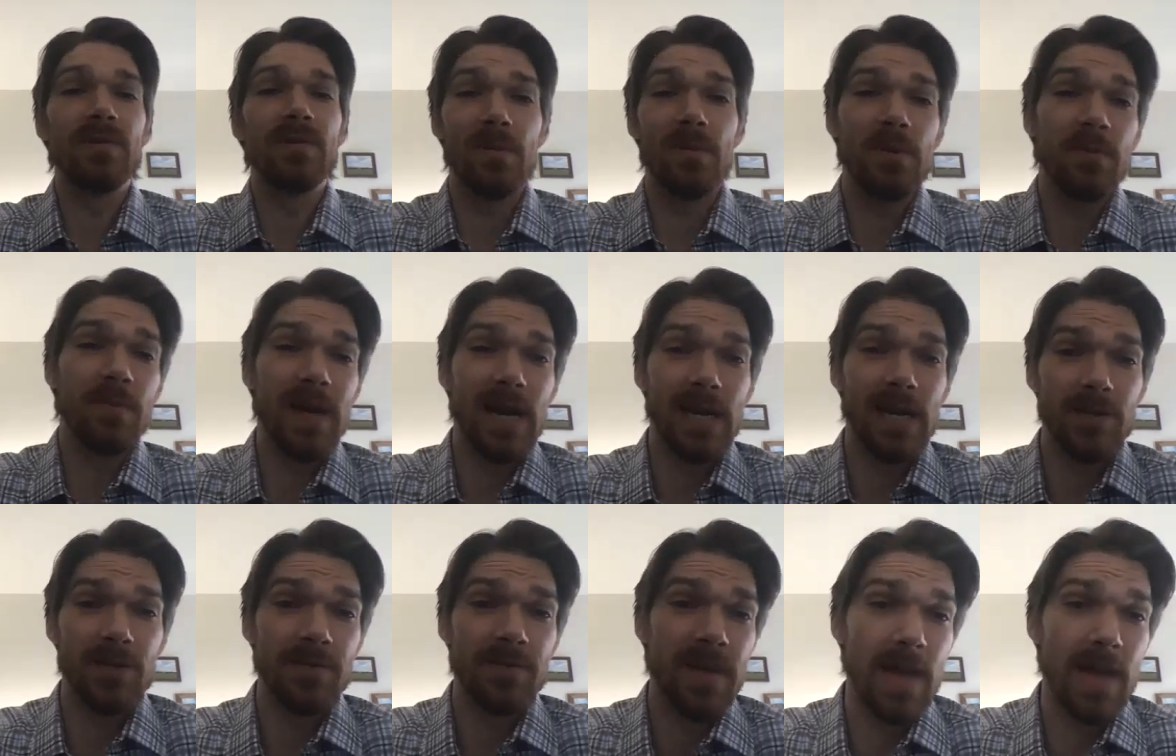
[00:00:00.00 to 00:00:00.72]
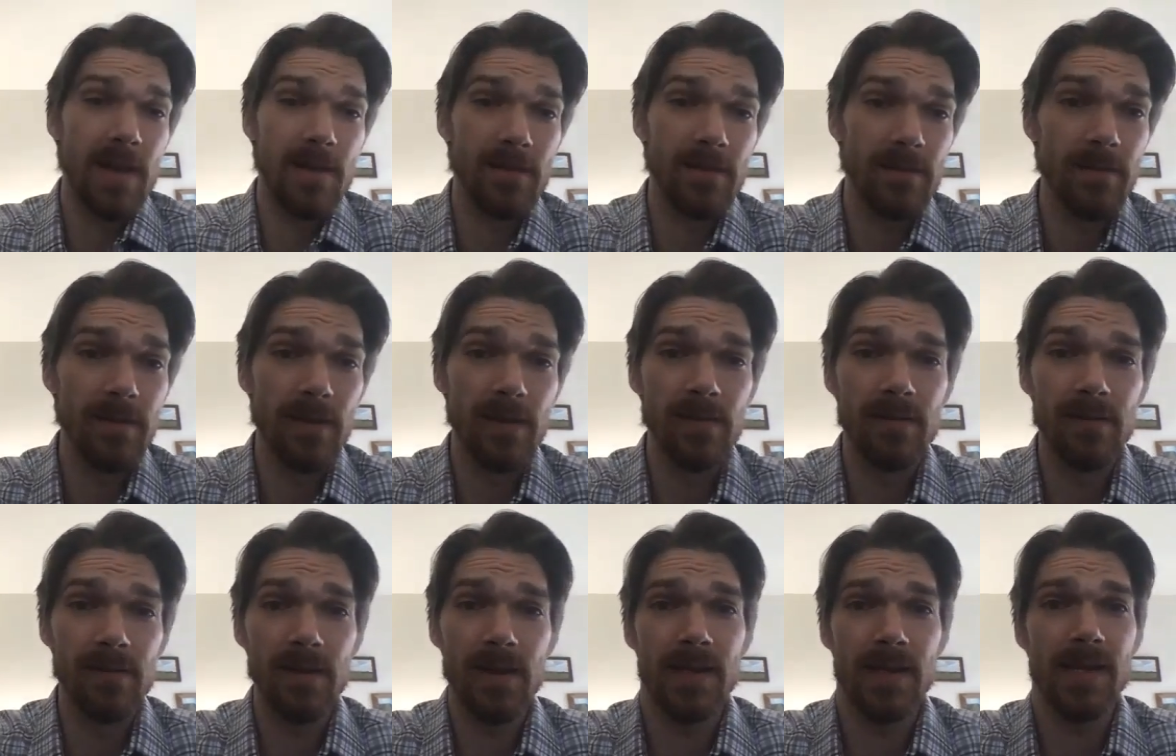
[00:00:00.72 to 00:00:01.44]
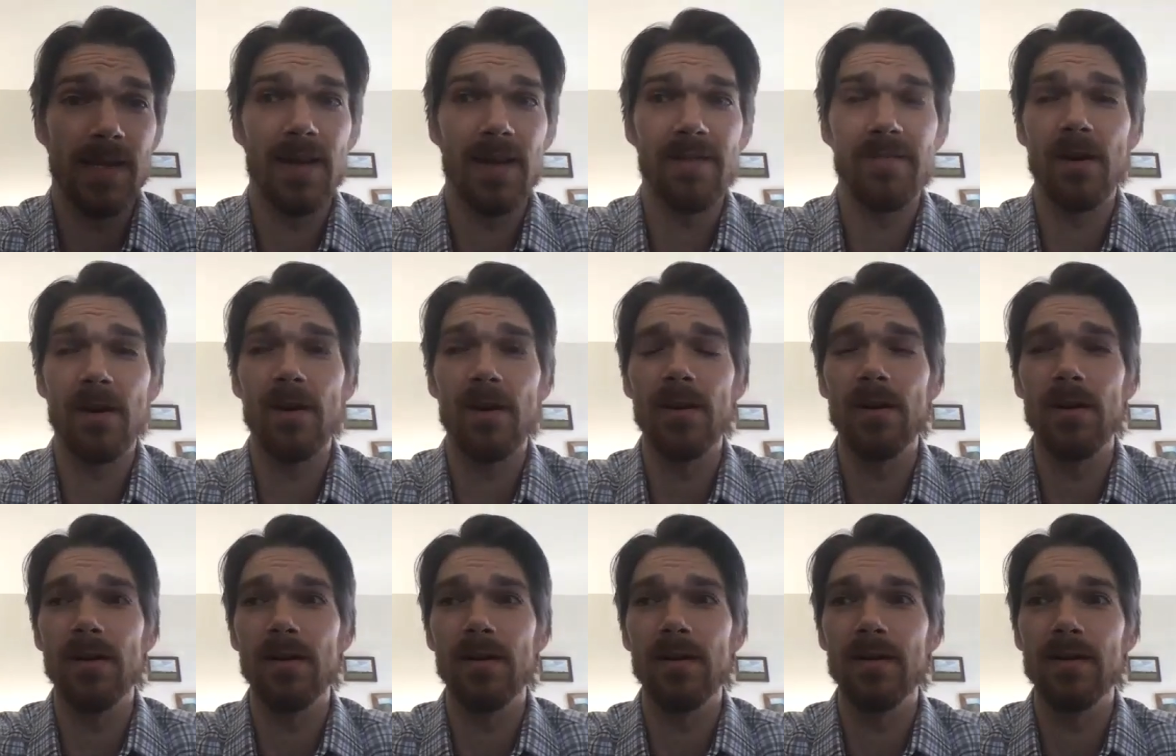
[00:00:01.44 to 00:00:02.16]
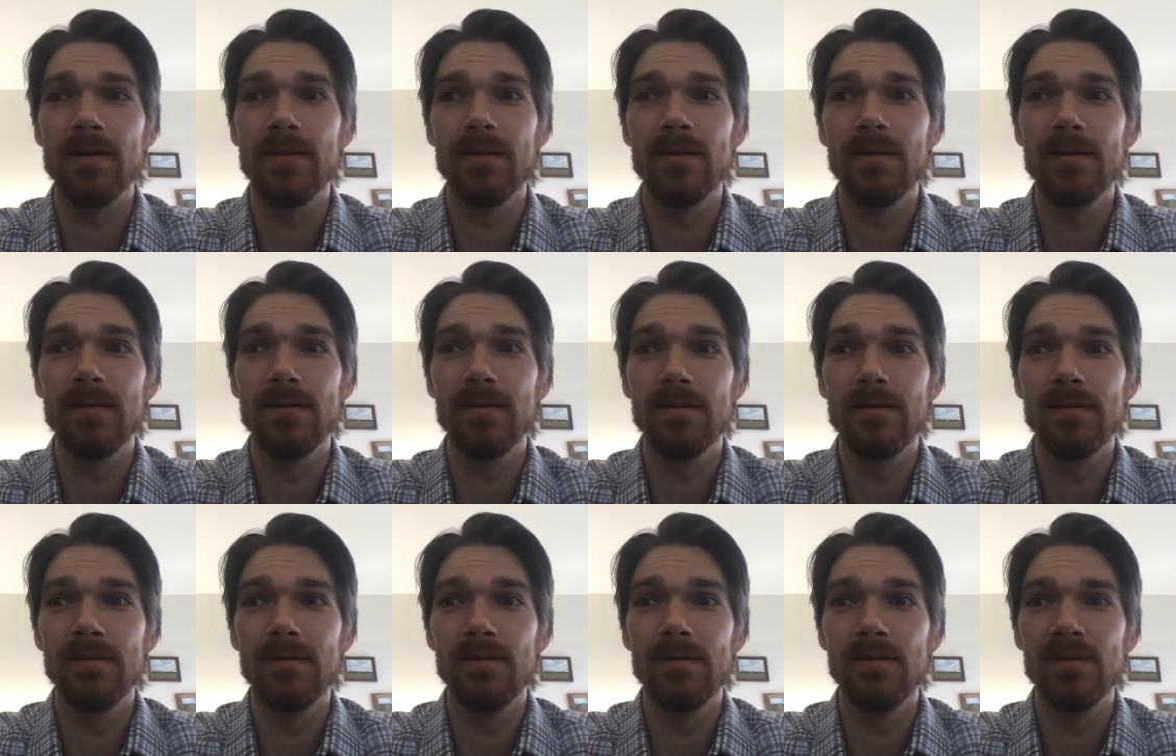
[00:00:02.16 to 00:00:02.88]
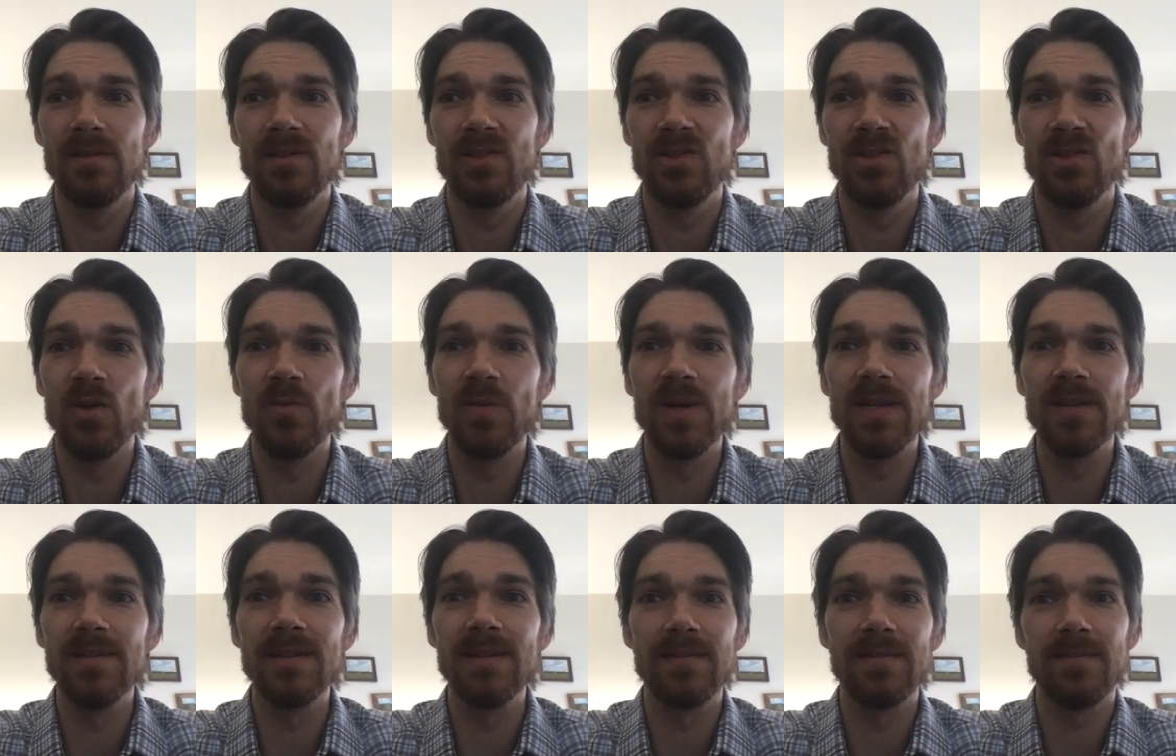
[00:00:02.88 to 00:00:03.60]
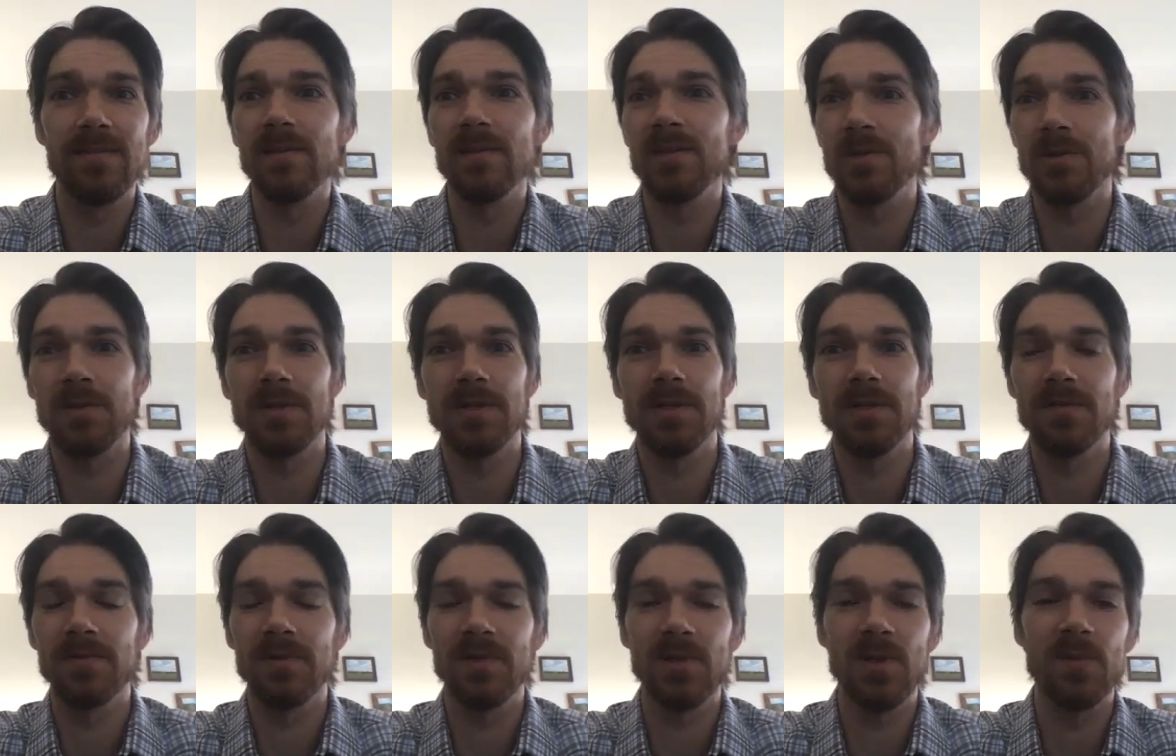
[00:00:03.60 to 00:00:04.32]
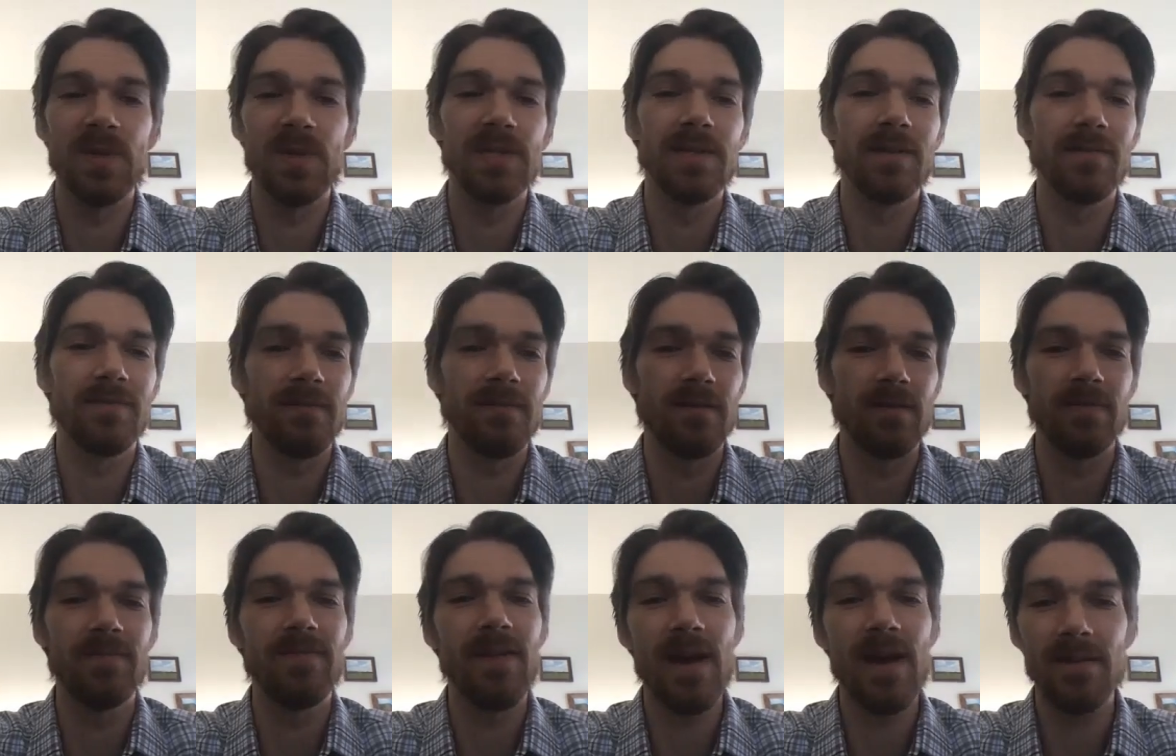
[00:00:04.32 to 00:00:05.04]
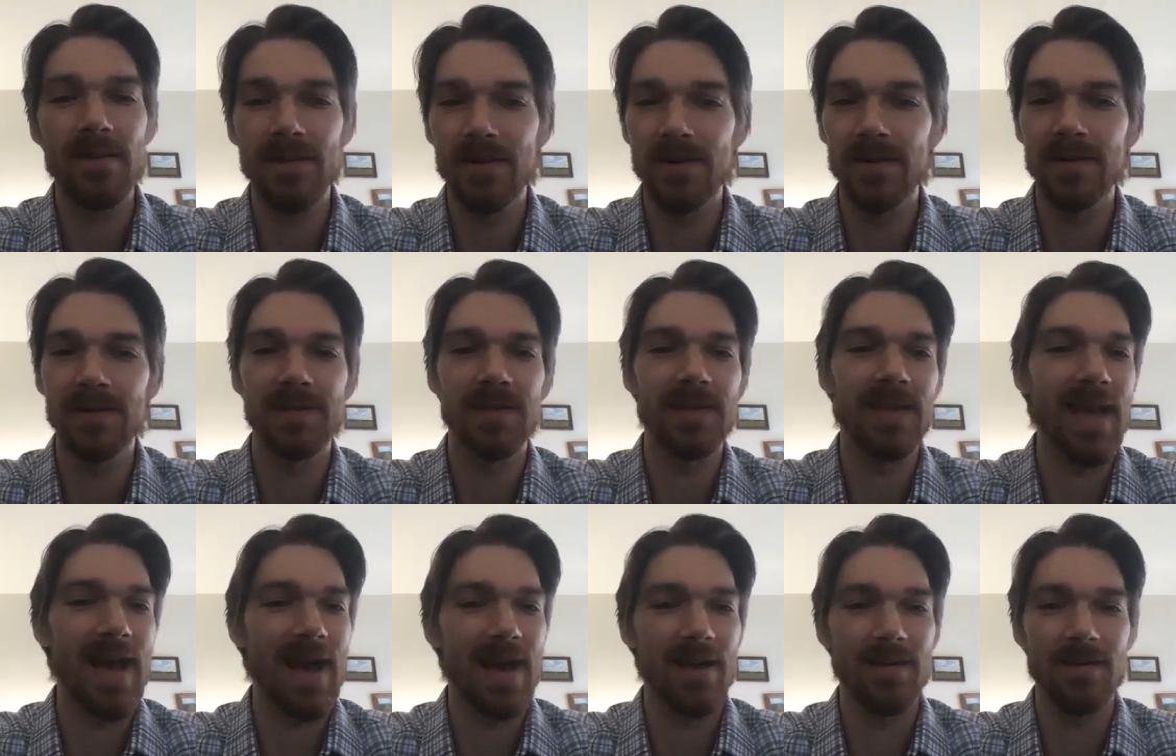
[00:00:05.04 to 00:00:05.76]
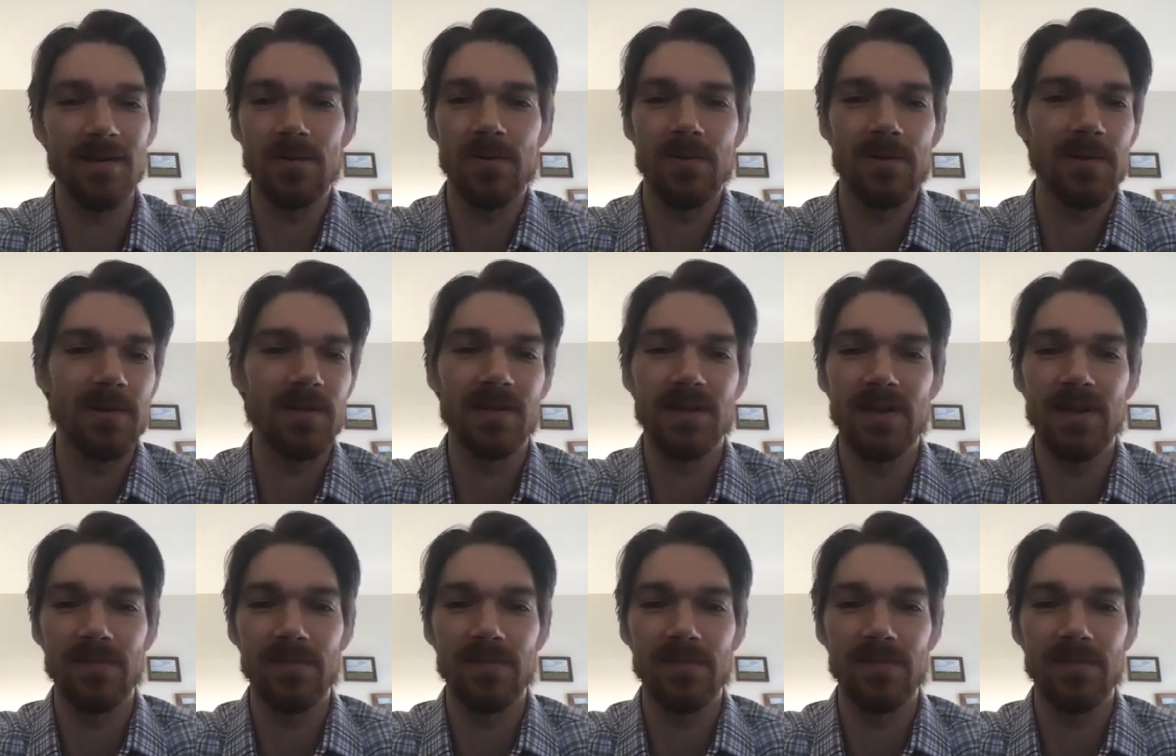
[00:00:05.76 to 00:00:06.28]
pulled back dramatically, and I've heard so many different stories from so many different founders and categories.